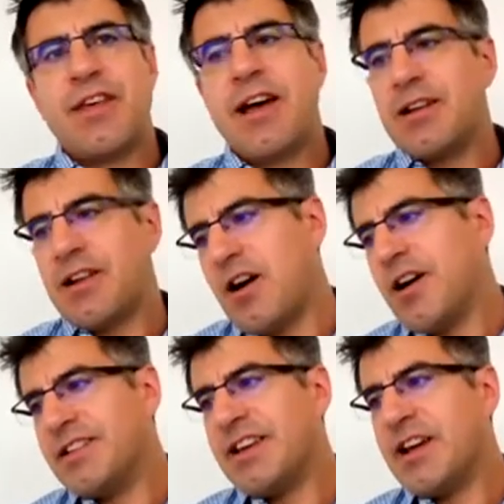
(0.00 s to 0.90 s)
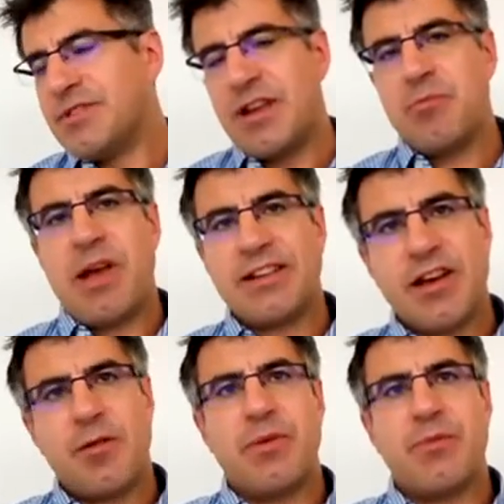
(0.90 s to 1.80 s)
So that idea was then
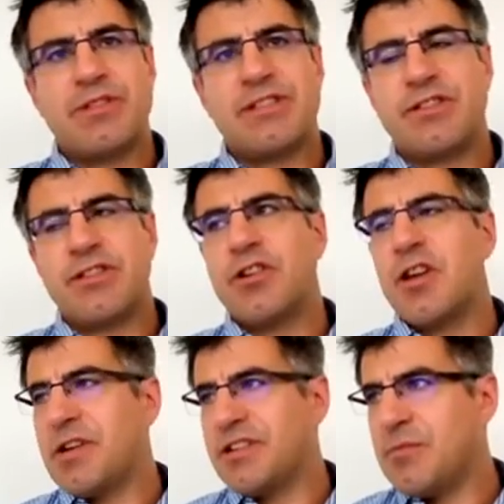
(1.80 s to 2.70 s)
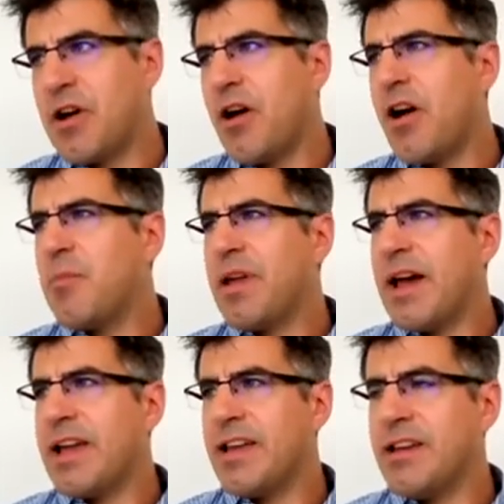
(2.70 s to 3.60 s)
picked up. It was documented by
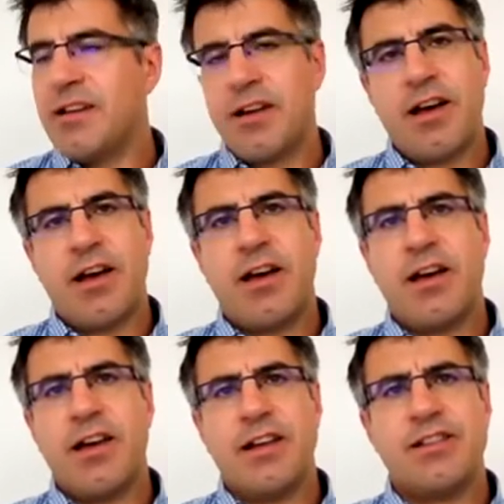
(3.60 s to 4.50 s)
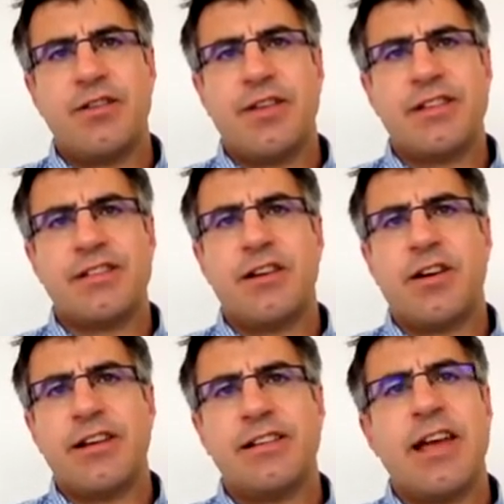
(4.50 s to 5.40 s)
IPA uh, in
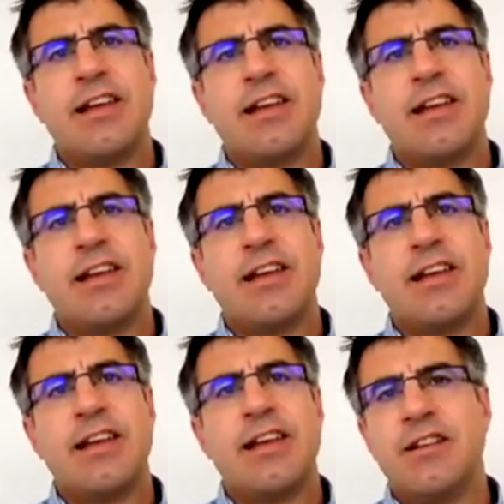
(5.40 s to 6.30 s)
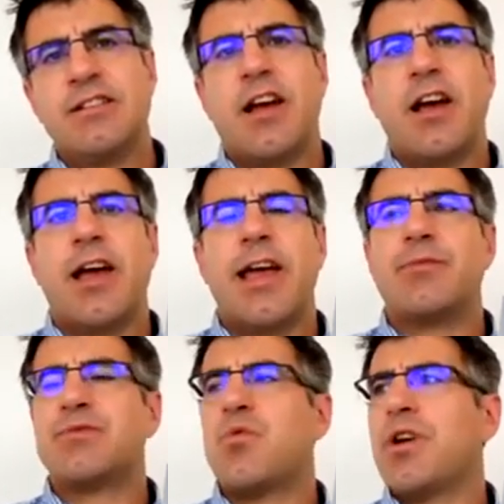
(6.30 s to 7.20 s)
2009 18.
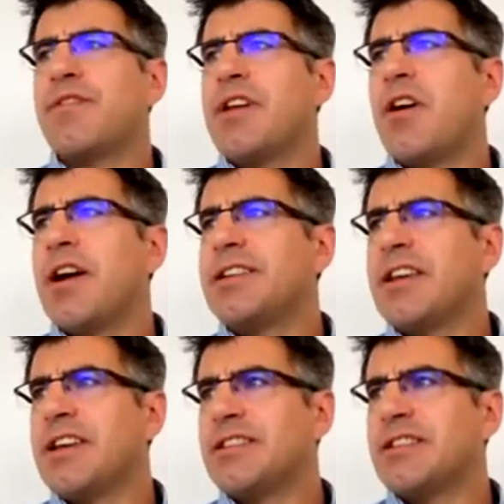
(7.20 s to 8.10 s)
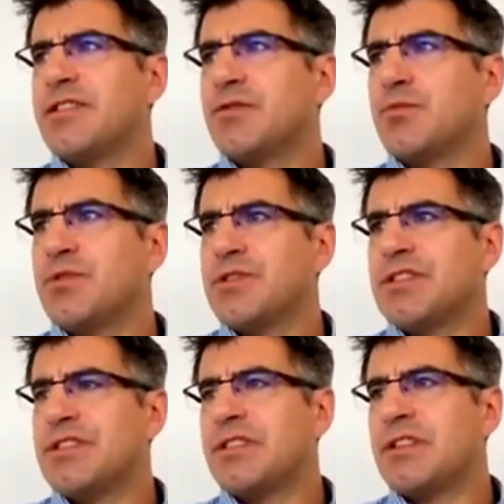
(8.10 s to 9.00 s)
Uh, it was one of the ideas that
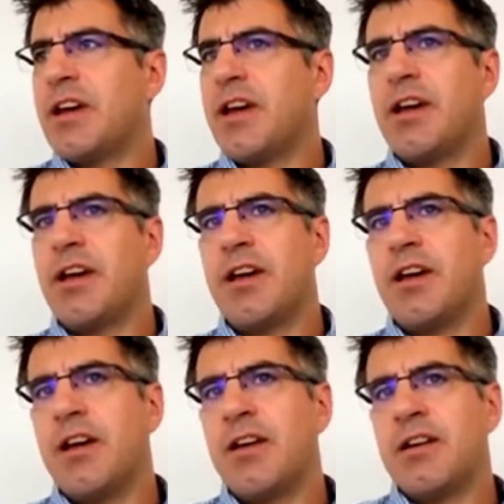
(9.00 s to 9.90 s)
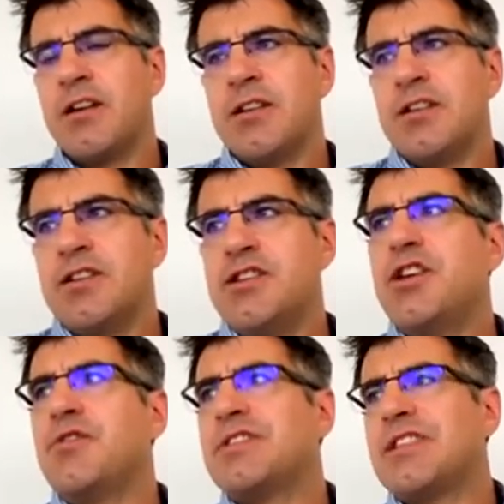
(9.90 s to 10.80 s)
was uh,
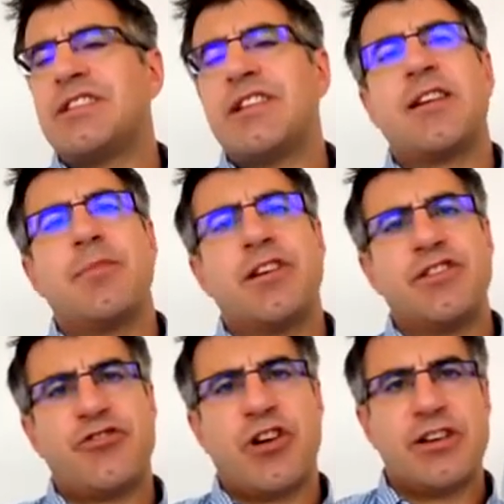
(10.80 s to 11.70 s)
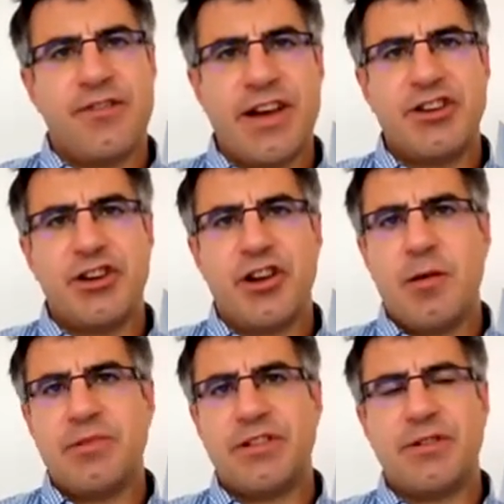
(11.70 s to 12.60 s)
used to set up the construction innovation hub.